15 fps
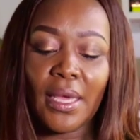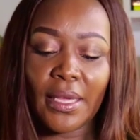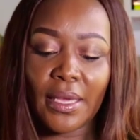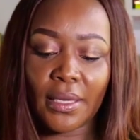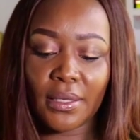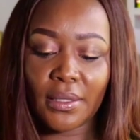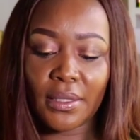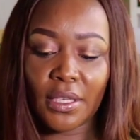
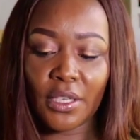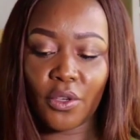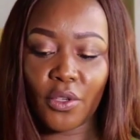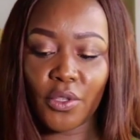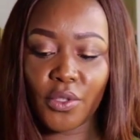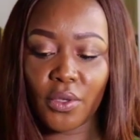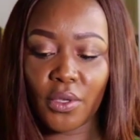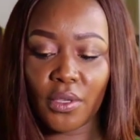And it
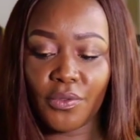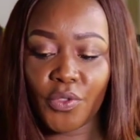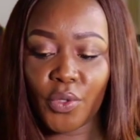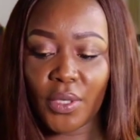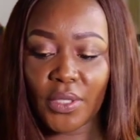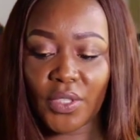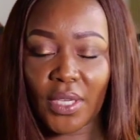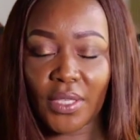also gives
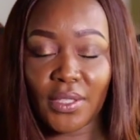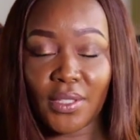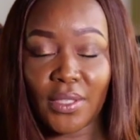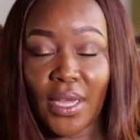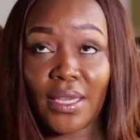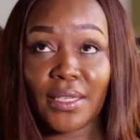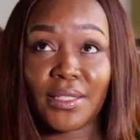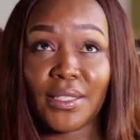you a chance
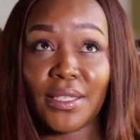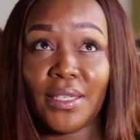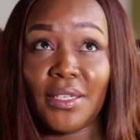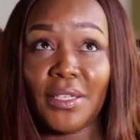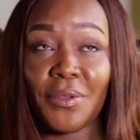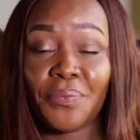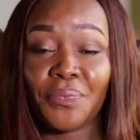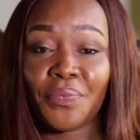to
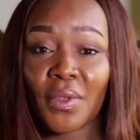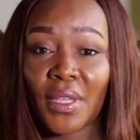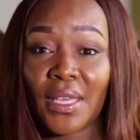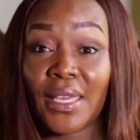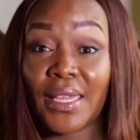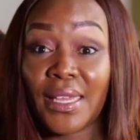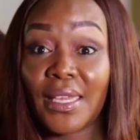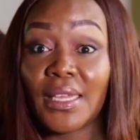actually
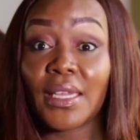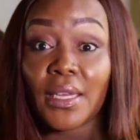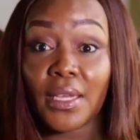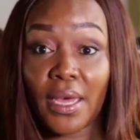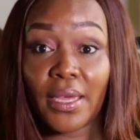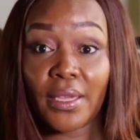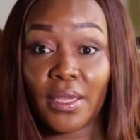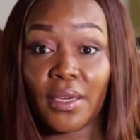get in at
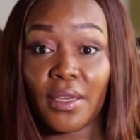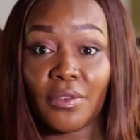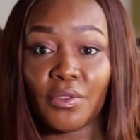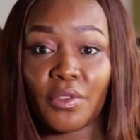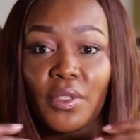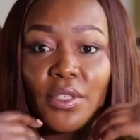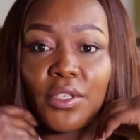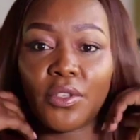a higher
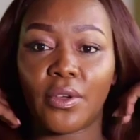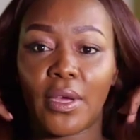level.